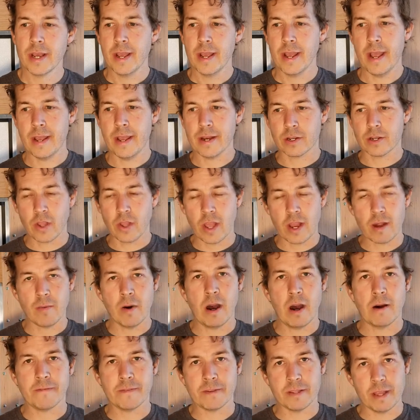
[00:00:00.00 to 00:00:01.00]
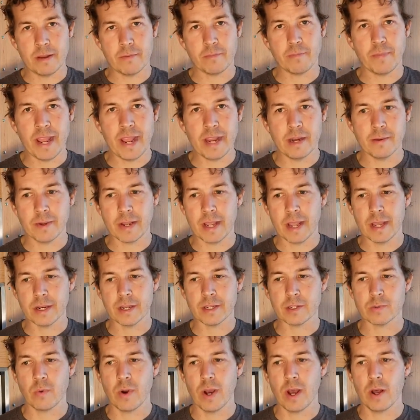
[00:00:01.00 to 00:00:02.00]
and clean them off and then paint them again
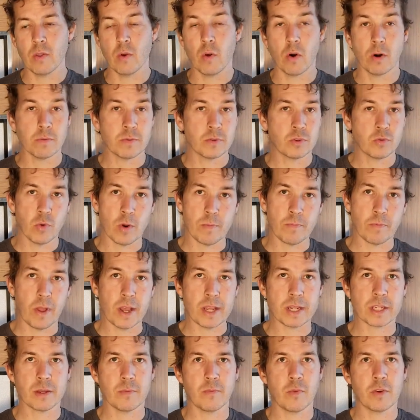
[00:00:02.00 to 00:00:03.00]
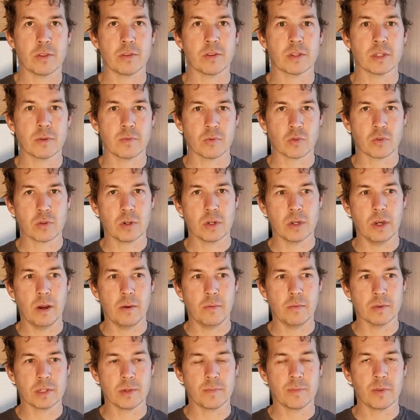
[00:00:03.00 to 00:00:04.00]
as well, or replace them with some, um,
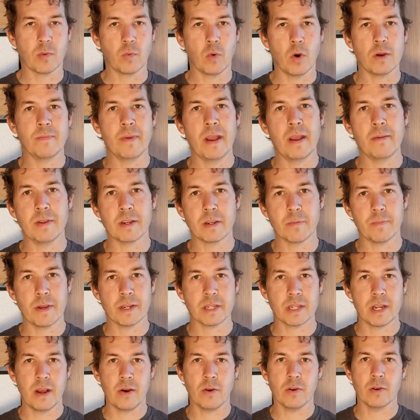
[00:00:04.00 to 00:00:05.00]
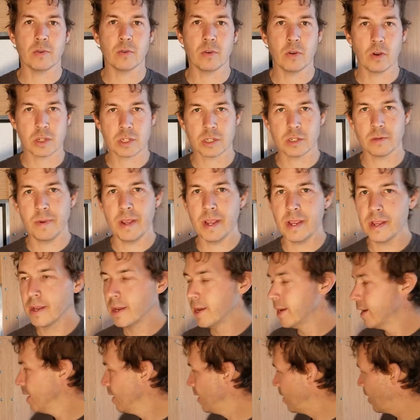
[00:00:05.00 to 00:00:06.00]
some of the wood maybe, depends on how it looks to me.
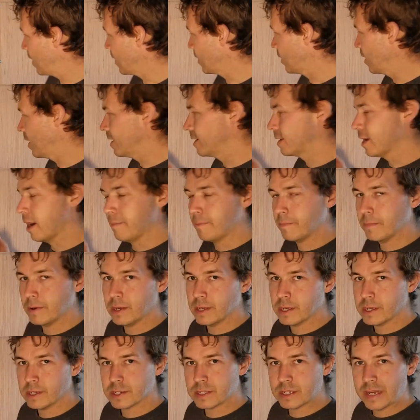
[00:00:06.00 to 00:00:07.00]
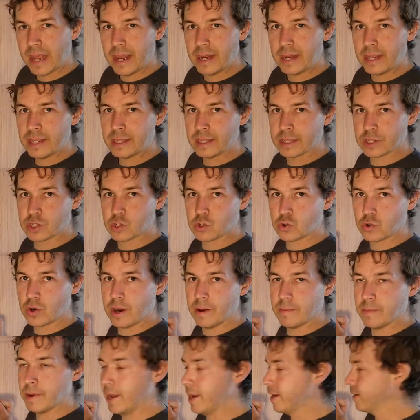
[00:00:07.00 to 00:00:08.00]
I'm going to end up staining this
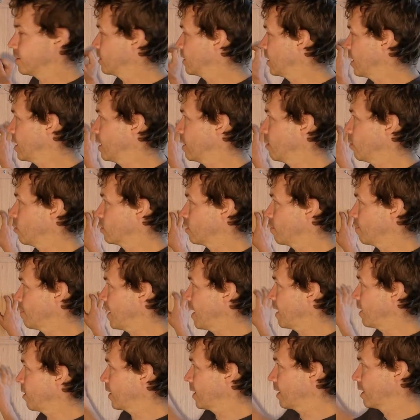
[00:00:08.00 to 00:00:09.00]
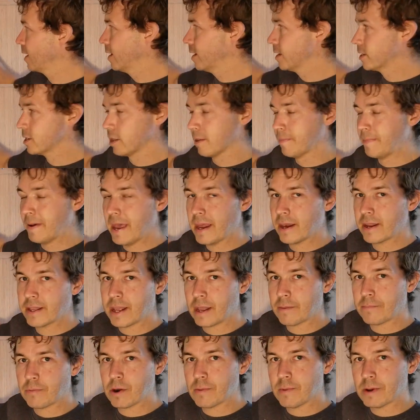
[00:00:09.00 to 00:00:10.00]
trim and the, uh, the paneling. So the paneling,
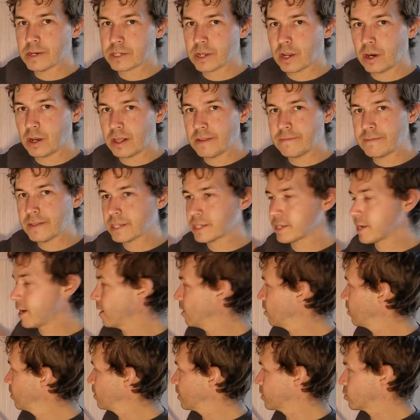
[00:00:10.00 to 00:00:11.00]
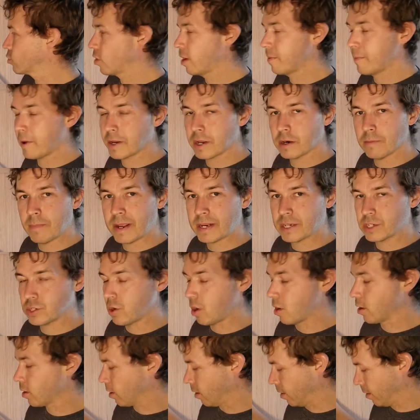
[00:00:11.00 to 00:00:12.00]
I'm pretty much going to leave this color. The trim I'm going to make
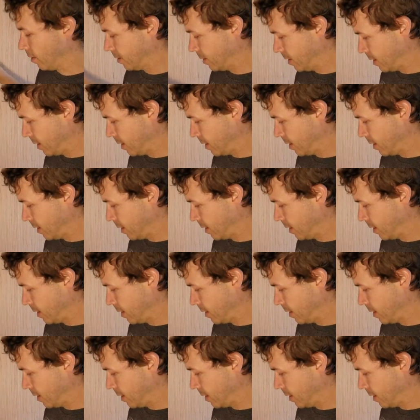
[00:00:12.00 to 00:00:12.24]
darker.